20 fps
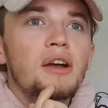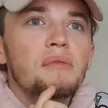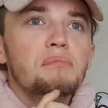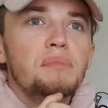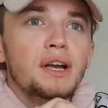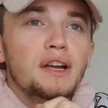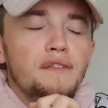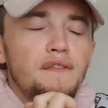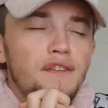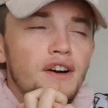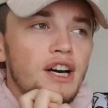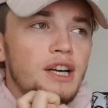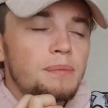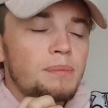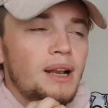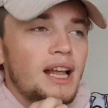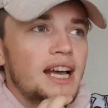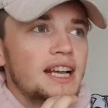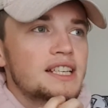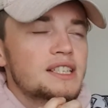But in third
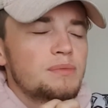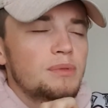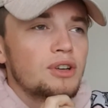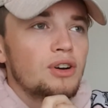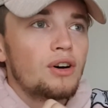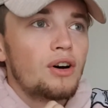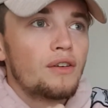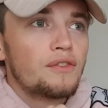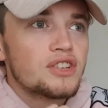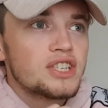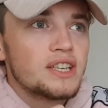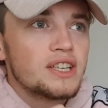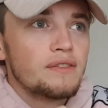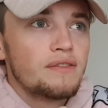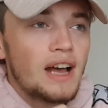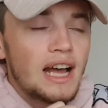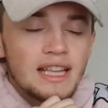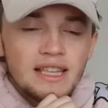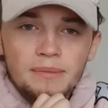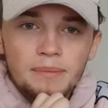place, we've got obviously
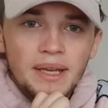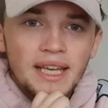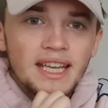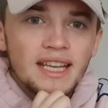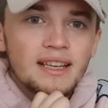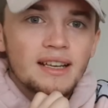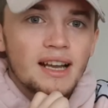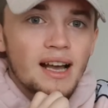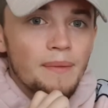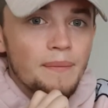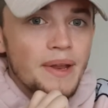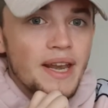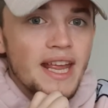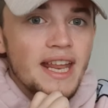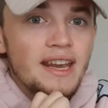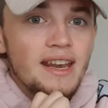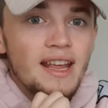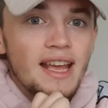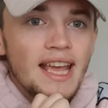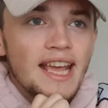Van der Beek coming
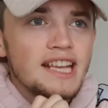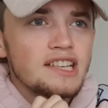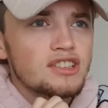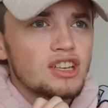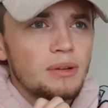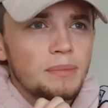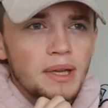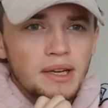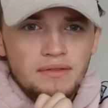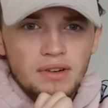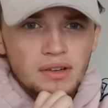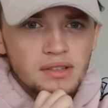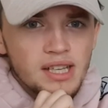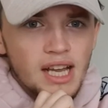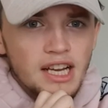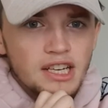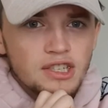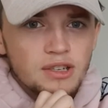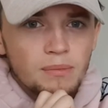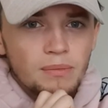in. He's going to be a
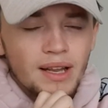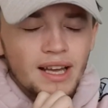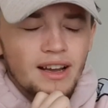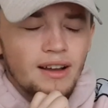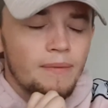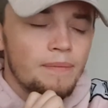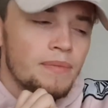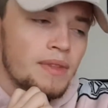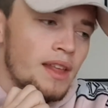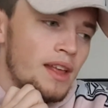rotation player.